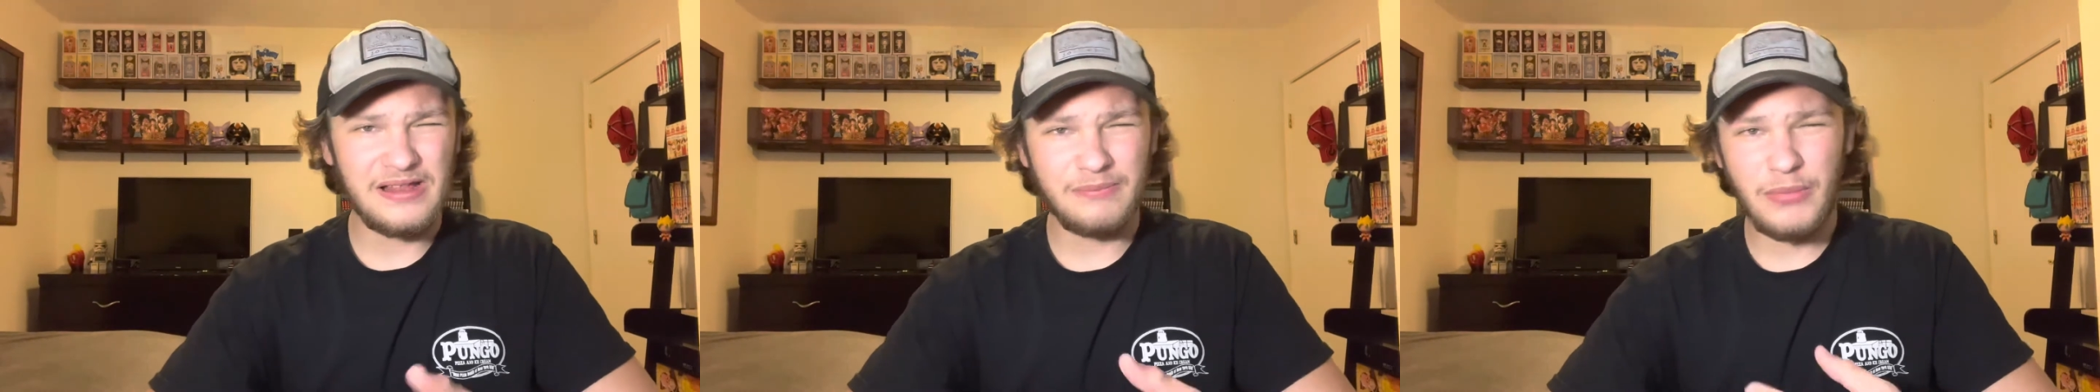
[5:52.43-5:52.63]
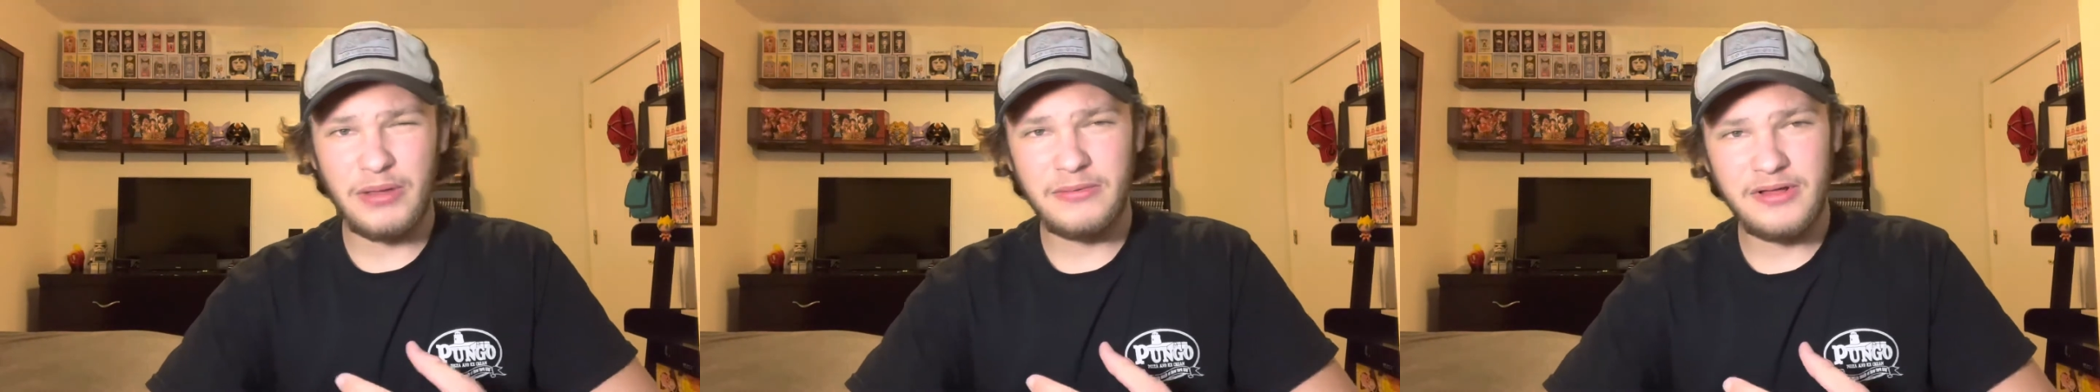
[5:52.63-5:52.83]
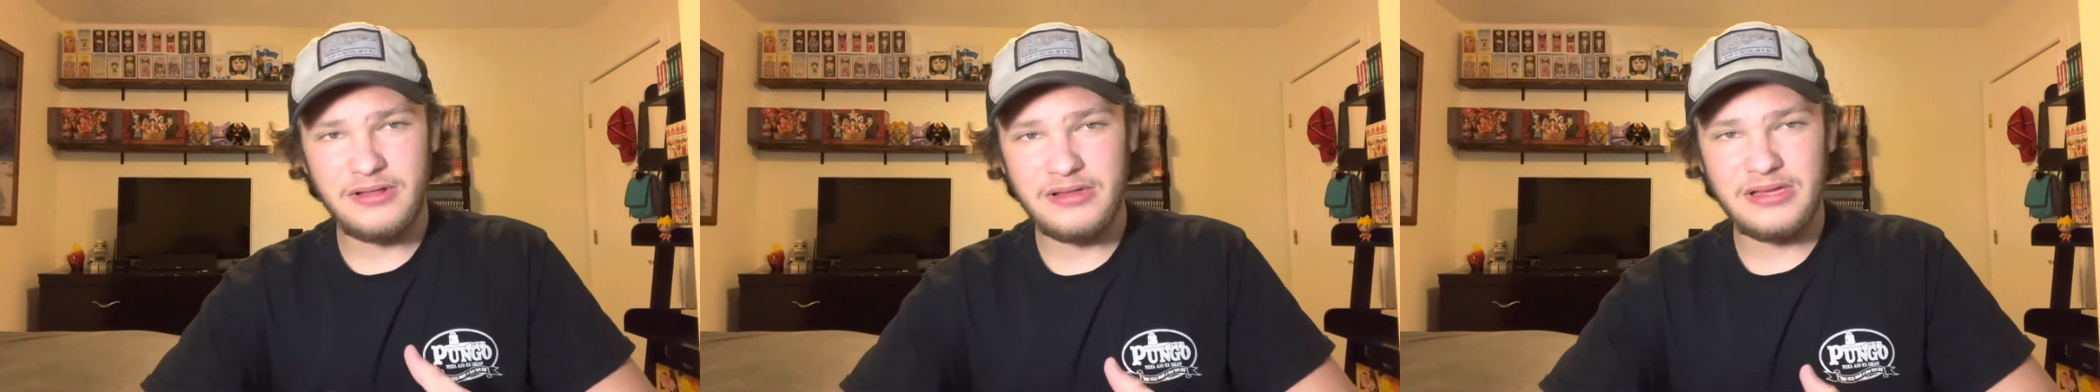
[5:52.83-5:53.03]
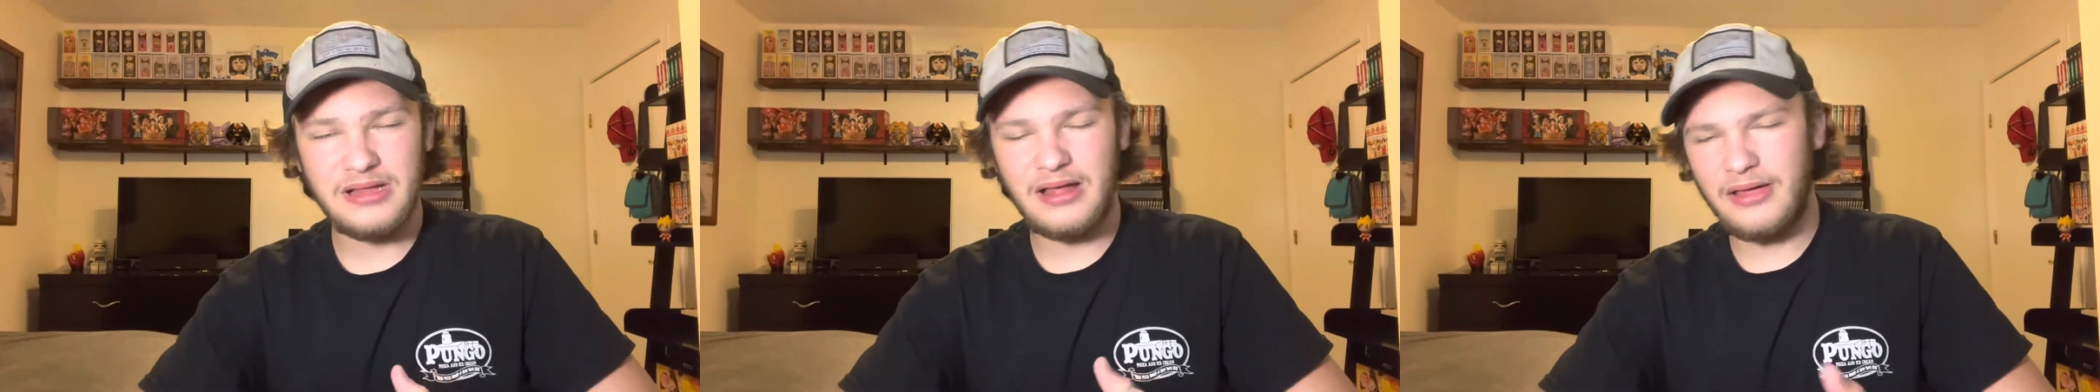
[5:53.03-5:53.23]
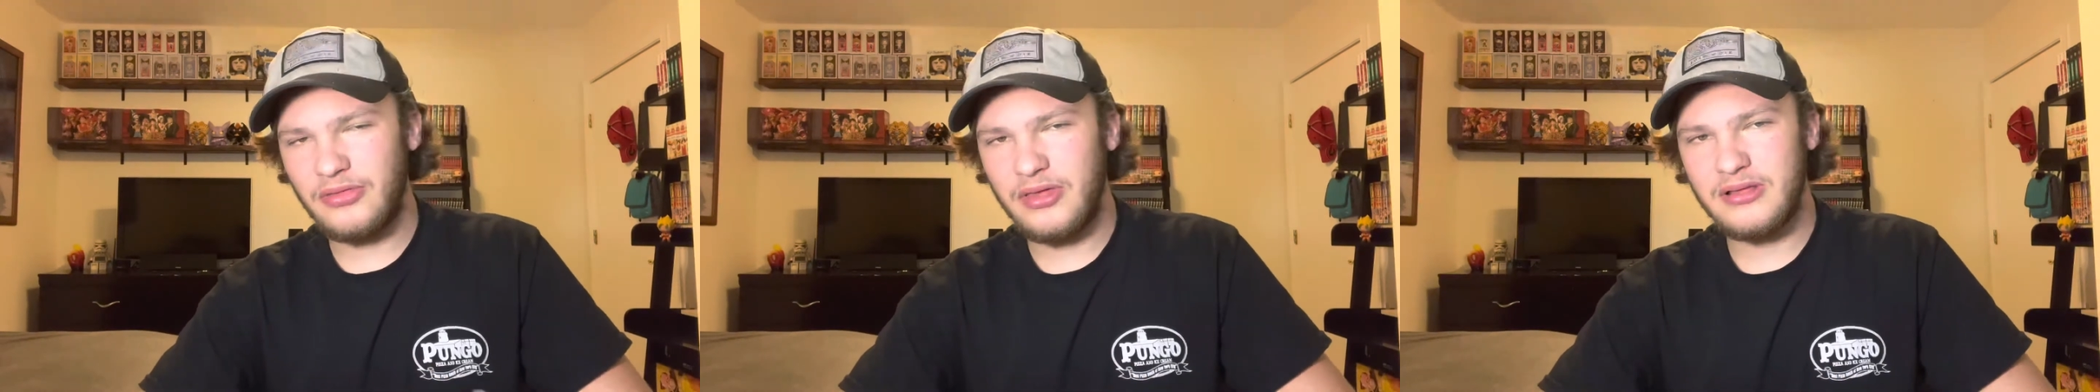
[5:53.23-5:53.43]
maybe
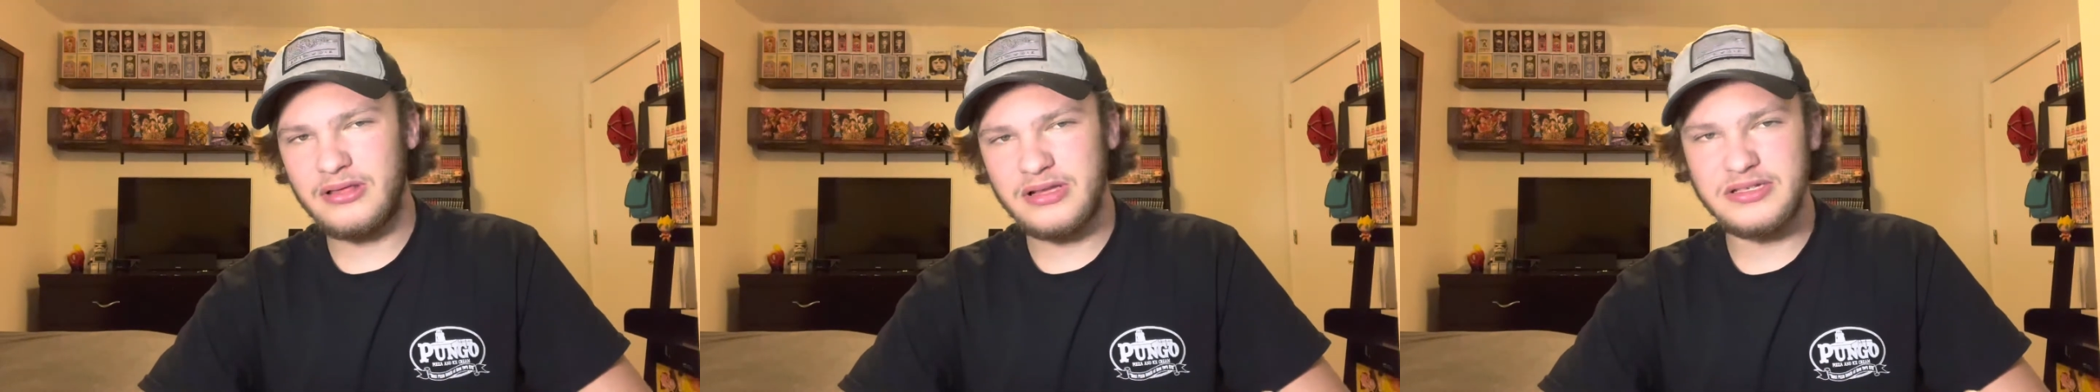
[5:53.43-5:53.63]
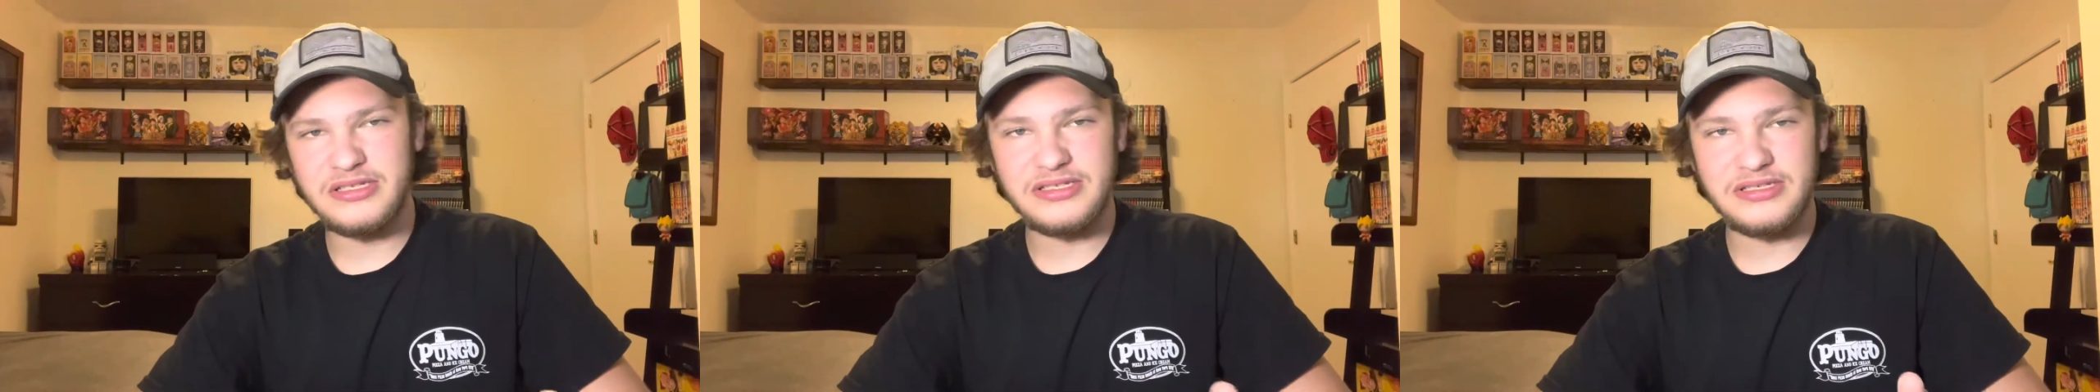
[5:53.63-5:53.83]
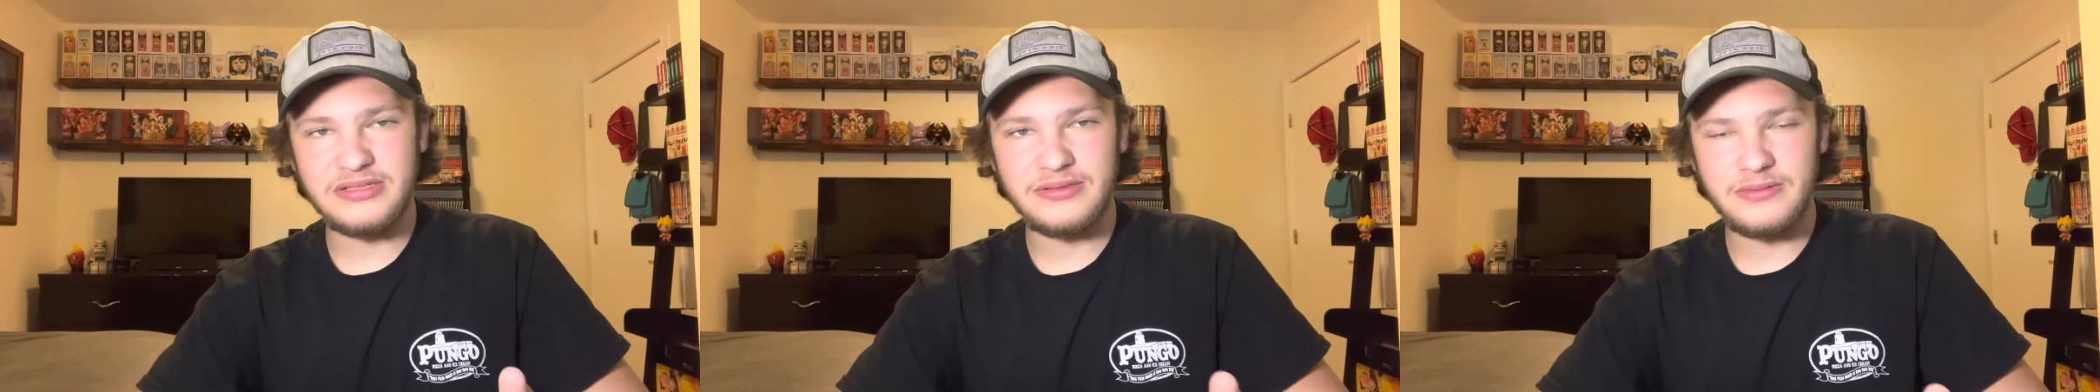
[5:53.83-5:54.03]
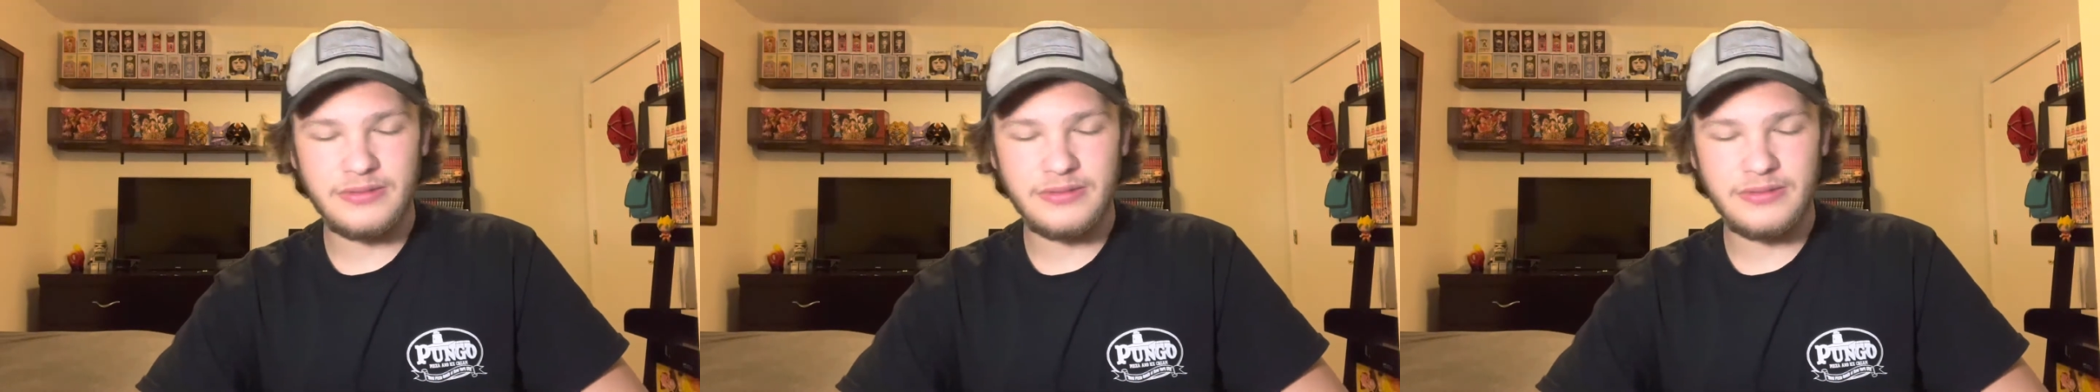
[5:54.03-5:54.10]
I think this is,